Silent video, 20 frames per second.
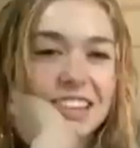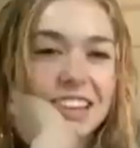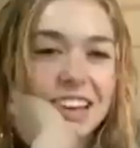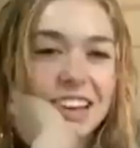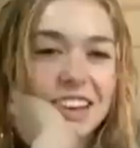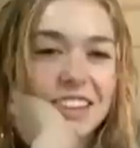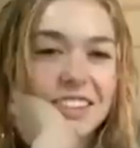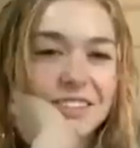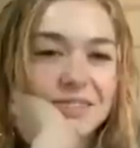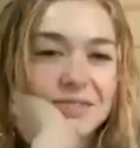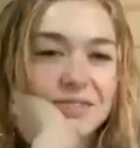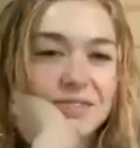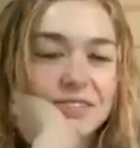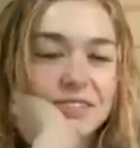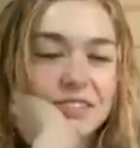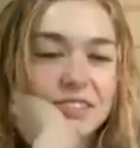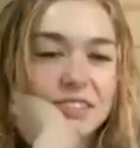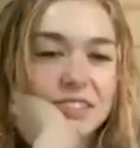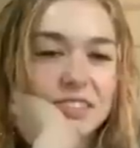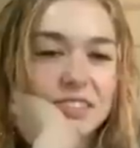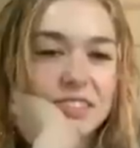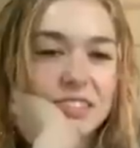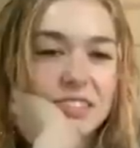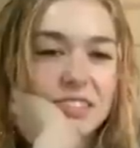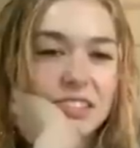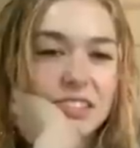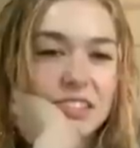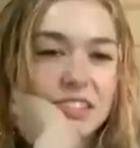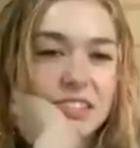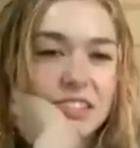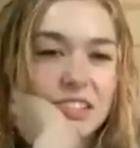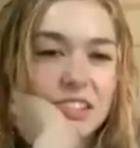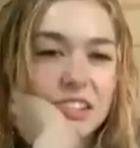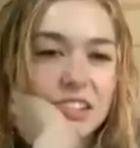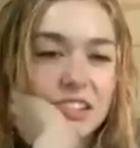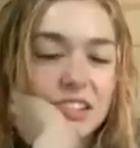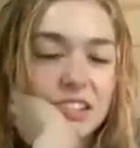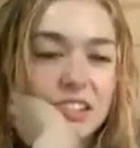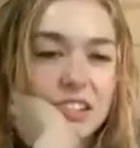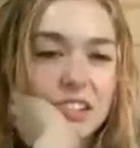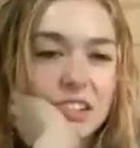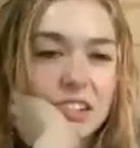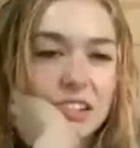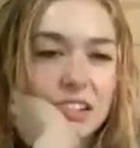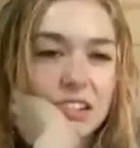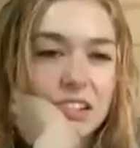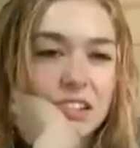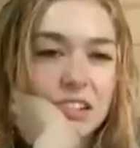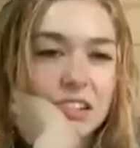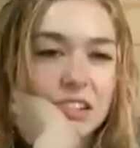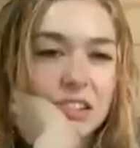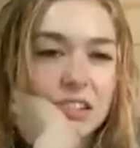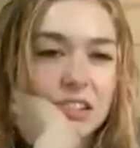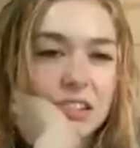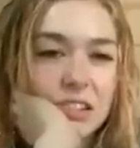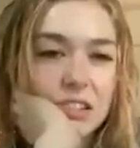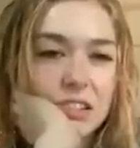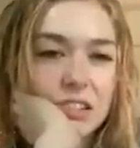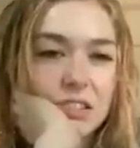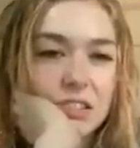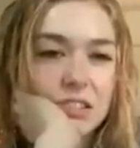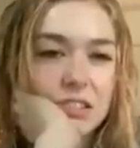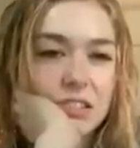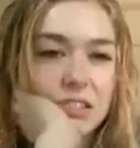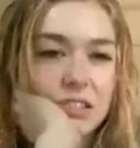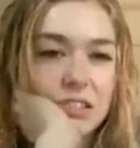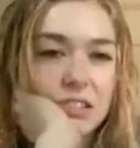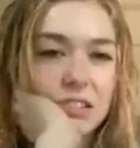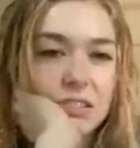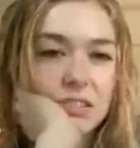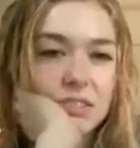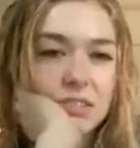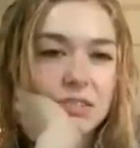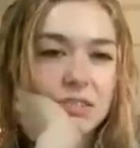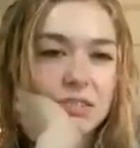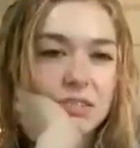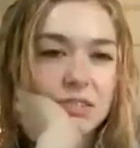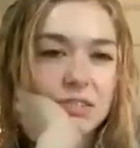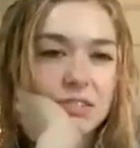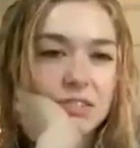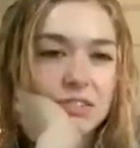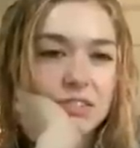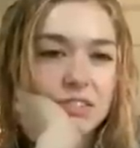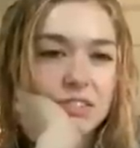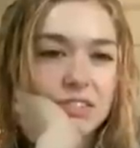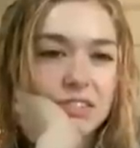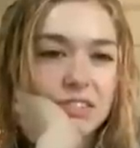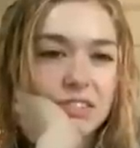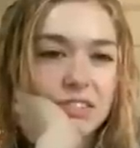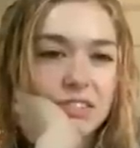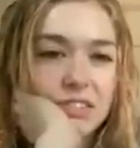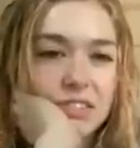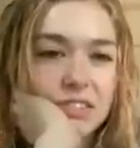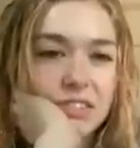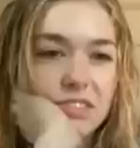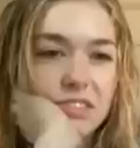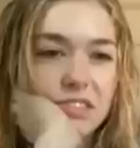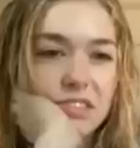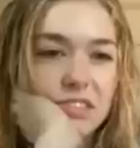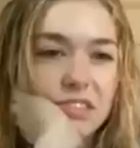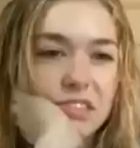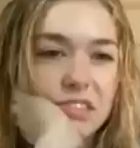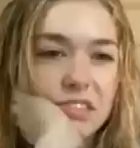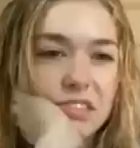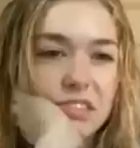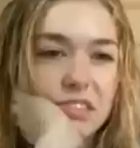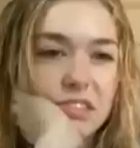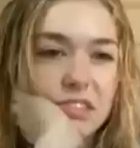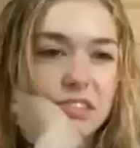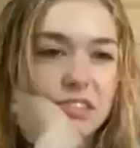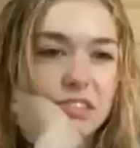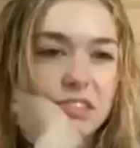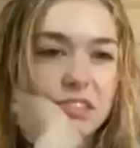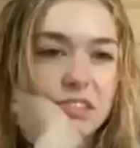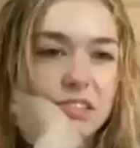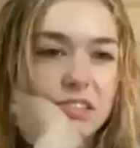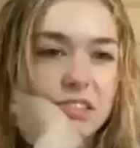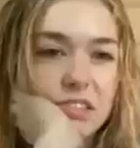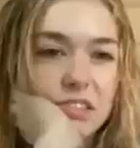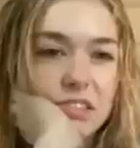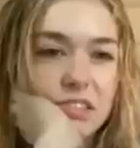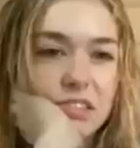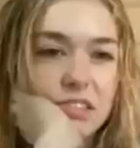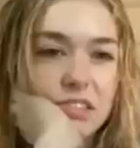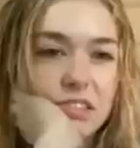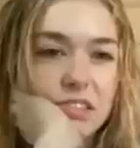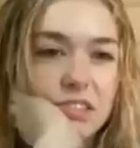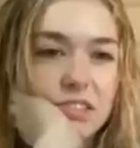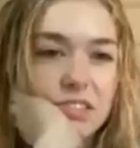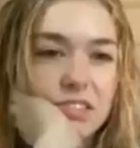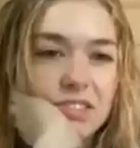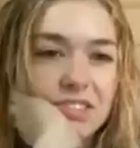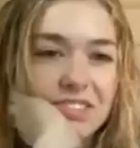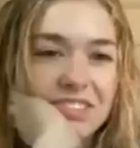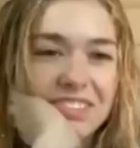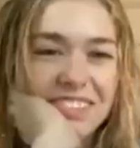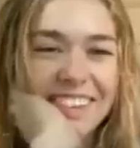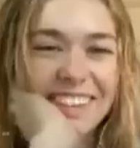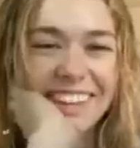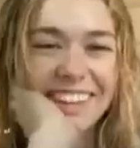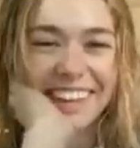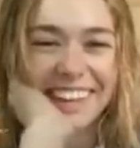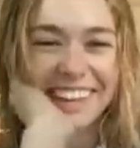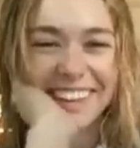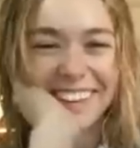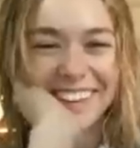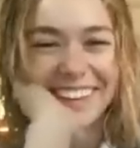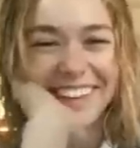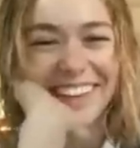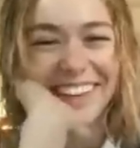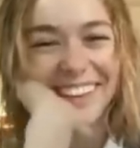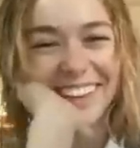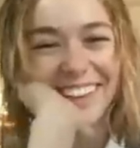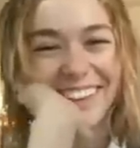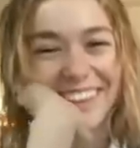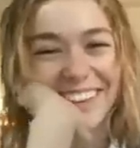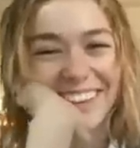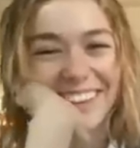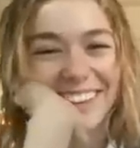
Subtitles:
(silent)